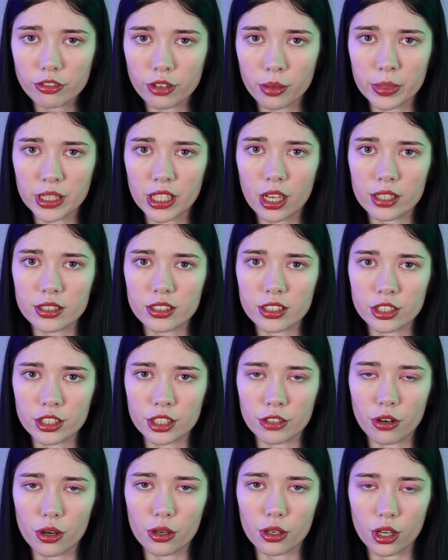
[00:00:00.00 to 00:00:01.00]
from a
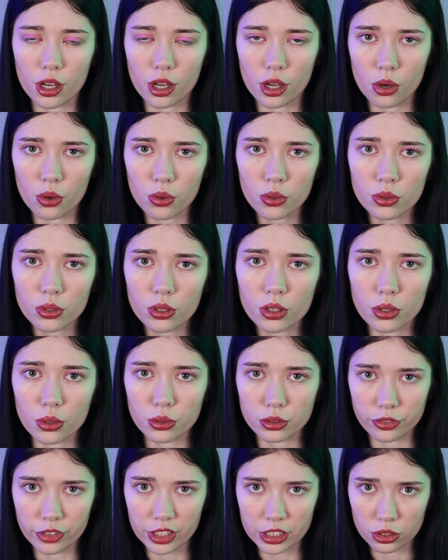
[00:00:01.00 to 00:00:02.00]
19-year-old girl
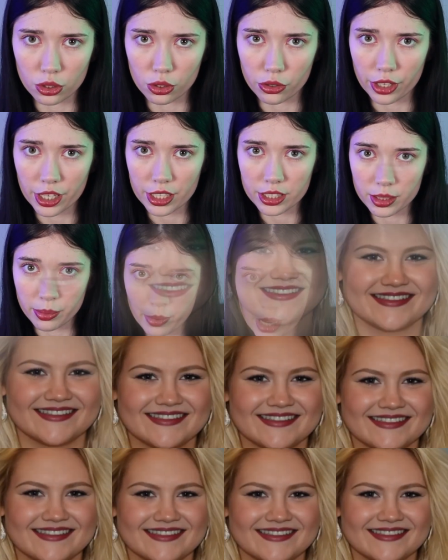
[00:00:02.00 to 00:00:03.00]
called Victoria
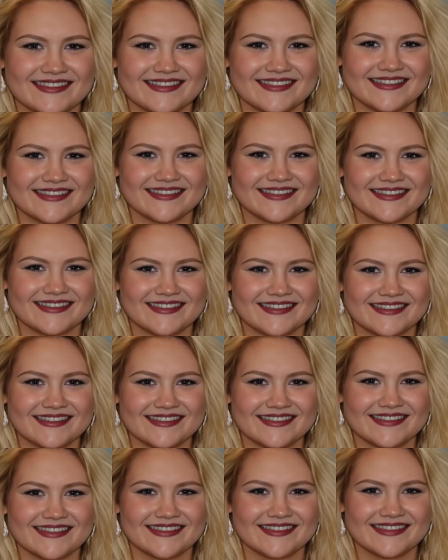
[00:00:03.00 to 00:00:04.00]
Smith.
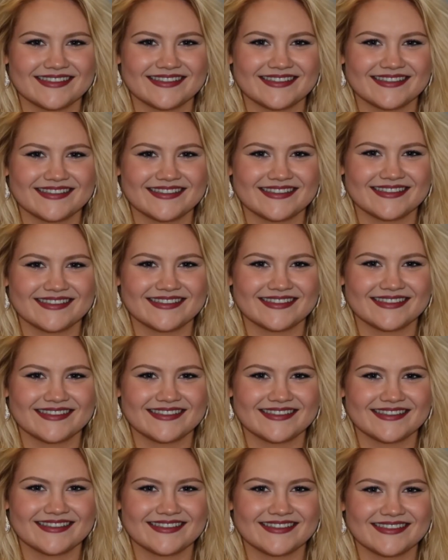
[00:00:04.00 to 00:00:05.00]
They believed she
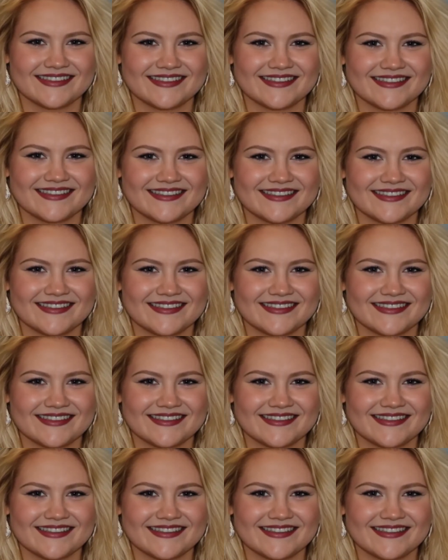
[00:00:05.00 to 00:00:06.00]
might hold
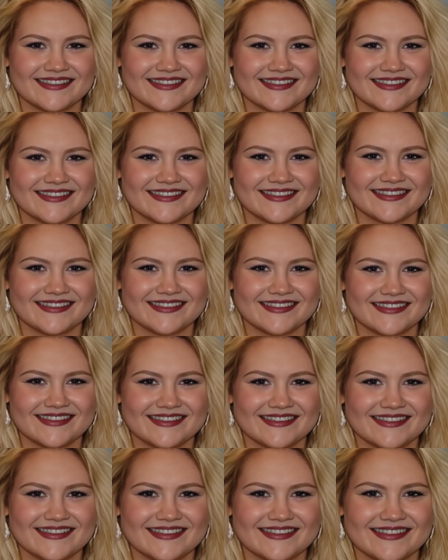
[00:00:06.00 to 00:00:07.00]
crucial information
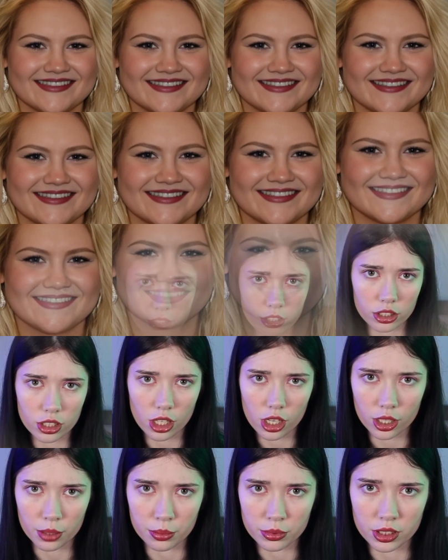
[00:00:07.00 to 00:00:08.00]
about the
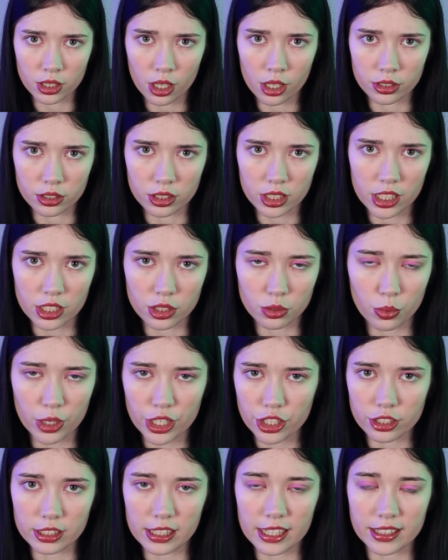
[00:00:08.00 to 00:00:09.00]
circumstances
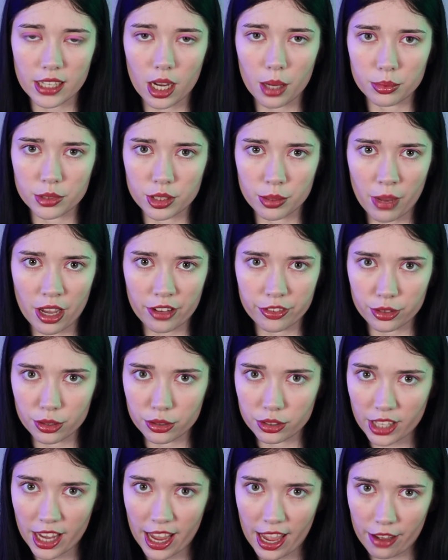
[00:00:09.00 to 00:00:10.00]
which led up to
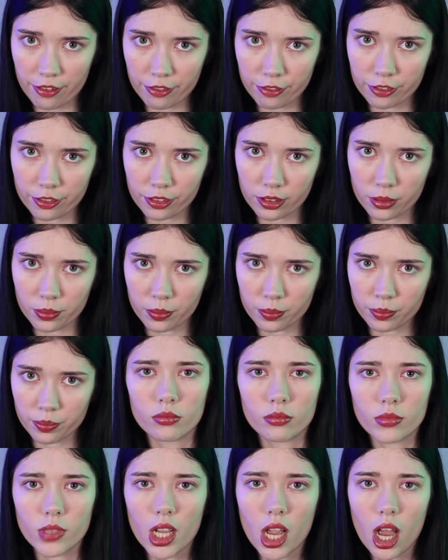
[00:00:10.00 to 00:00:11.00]
Matthew's death.
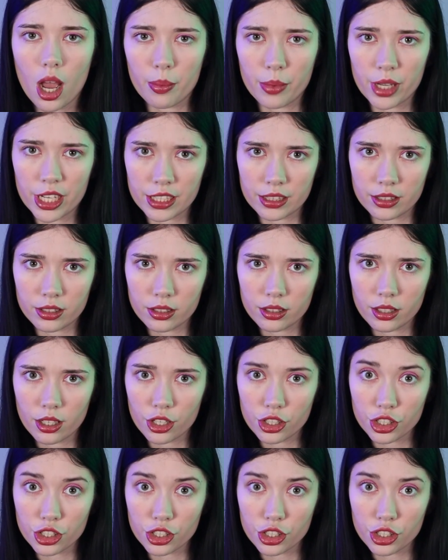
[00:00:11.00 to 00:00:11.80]
I mean,